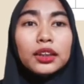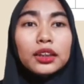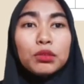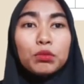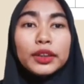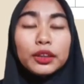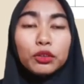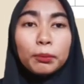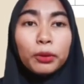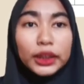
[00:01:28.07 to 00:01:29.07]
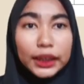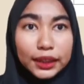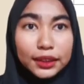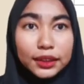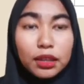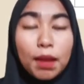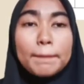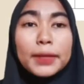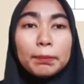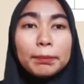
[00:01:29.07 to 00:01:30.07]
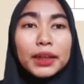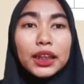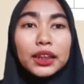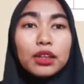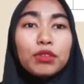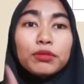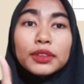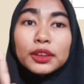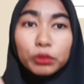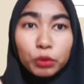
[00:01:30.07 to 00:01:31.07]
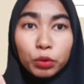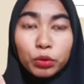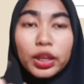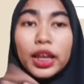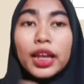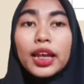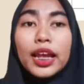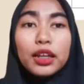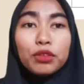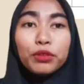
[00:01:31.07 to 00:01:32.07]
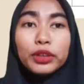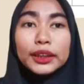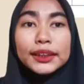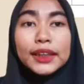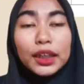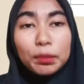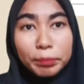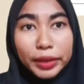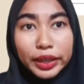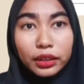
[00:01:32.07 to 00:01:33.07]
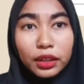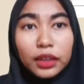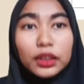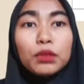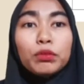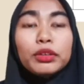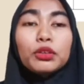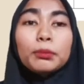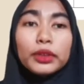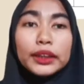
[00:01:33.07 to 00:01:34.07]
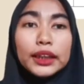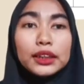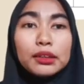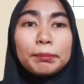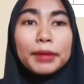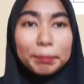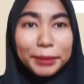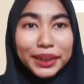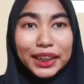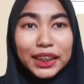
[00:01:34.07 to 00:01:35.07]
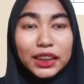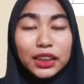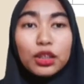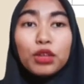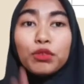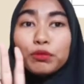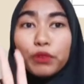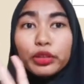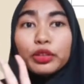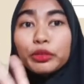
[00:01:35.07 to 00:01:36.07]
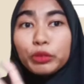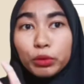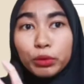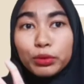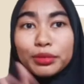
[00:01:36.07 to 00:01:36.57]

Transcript: the word robotics may be in the first row, and for the second pair, the word robotics may be in the 4th row.